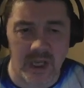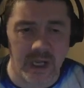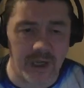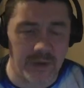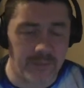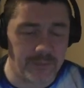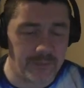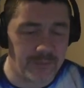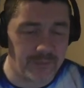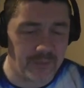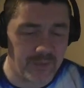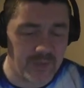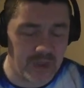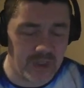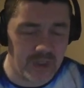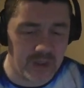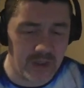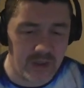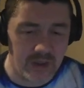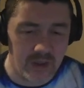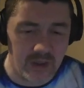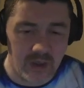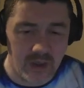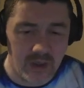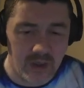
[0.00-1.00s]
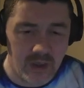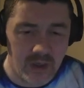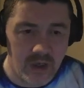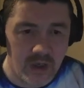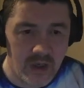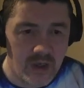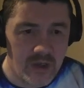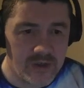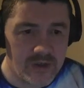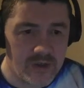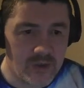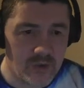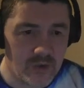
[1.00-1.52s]
Yeah.
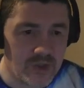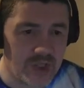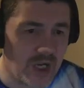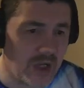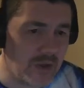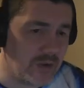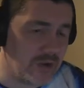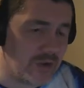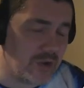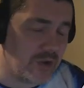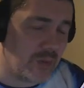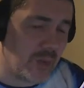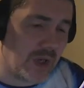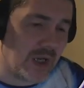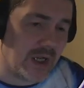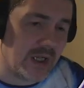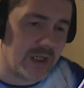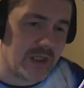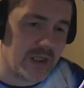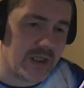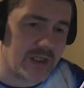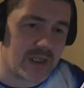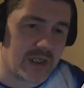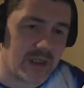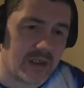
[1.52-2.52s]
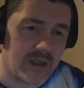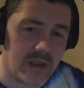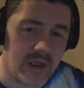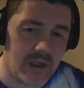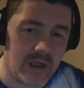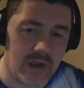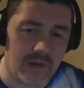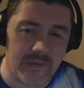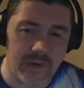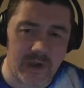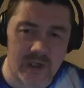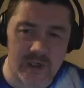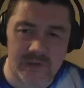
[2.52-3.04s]
So challenge-wise,
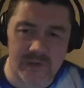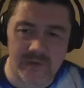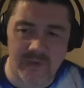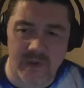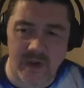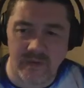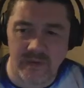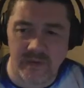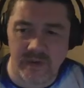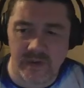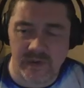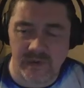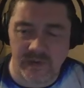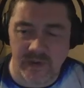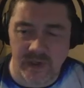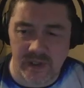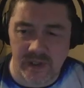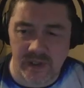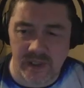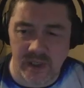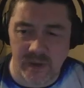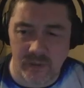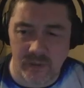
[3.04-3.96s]
first things first,